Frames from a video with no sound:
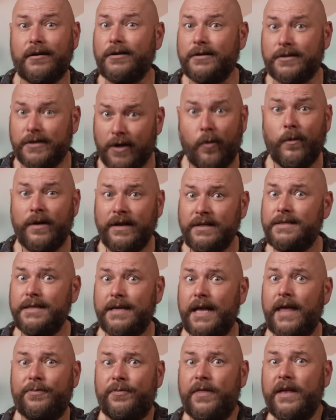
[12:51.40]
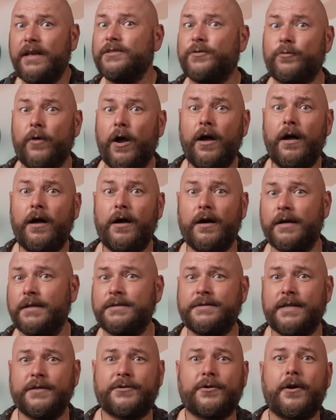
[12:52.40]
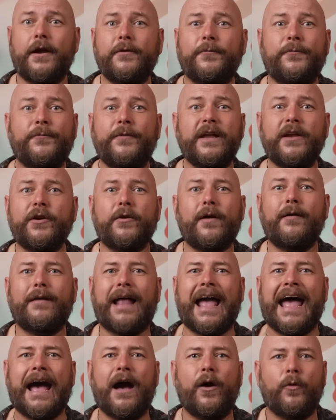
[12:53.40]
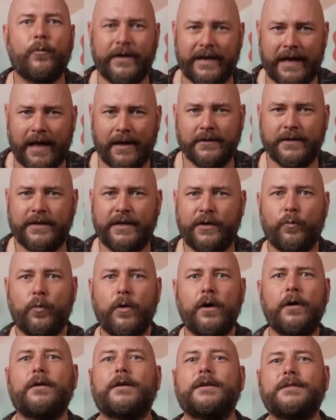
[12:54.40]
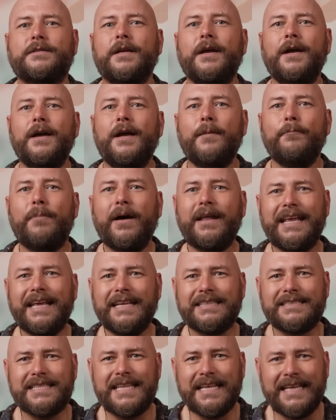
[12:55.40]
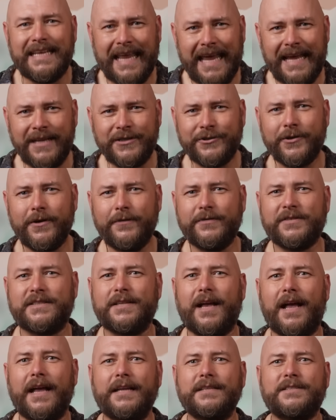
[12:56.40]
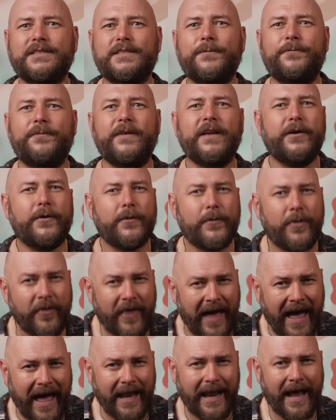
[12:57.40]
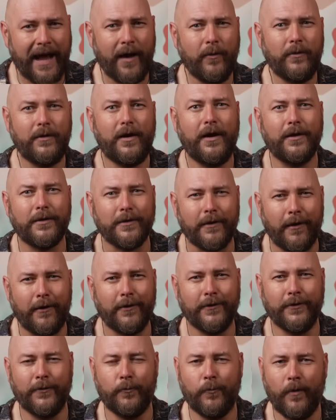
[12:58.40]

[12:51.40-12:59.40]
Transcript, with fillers: are going to get things wrong as they try to figure out how reality works, but it's the nature of science to figure that out along the